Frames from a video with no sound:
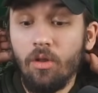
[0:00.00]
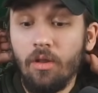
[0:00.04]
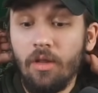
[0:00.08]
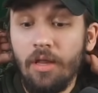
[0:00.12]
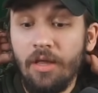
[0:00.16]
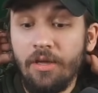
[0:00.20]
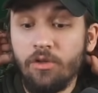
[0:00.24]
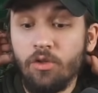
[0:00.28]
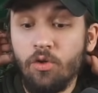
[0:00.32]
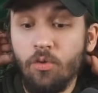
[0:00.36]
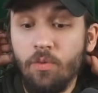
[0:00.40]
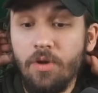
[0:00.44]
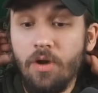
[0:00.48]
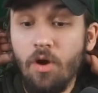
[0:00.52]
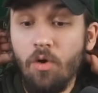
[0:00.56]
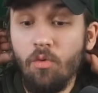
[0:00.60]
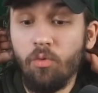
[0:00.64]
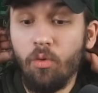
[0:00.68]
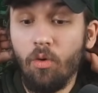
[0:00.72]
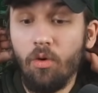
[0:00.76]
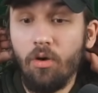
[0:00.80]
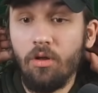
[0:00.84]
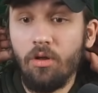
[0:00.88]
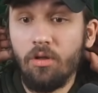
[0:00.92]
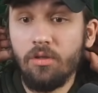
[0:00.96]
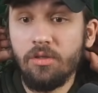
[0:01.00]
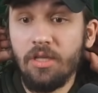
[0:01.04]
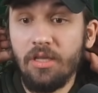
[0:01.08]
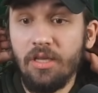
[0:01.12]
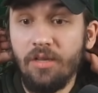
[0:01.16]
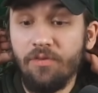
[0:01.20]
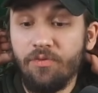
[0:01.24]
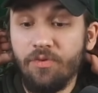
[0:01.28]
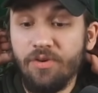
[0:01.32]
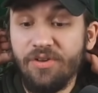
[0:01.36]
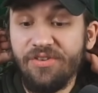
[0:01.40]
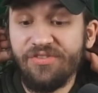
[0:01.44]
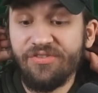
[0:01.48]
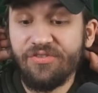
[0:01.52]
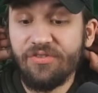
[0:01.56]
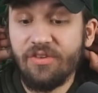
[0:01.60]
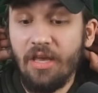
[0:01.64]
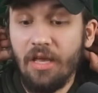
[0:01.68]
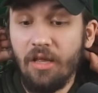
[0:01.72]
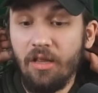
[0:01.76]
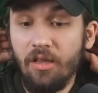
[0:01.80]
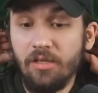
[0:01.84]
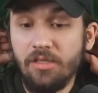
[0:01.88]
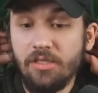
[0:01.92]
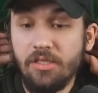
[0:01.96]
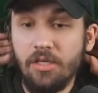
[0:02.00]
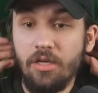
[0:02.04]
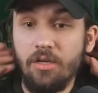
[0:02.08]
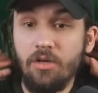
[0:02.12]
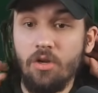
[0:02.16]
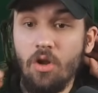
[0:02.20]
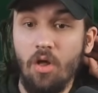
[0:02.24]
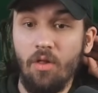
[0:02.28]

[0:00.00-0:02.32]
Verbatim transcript: Like, do we go Royal Delivery Skeleton?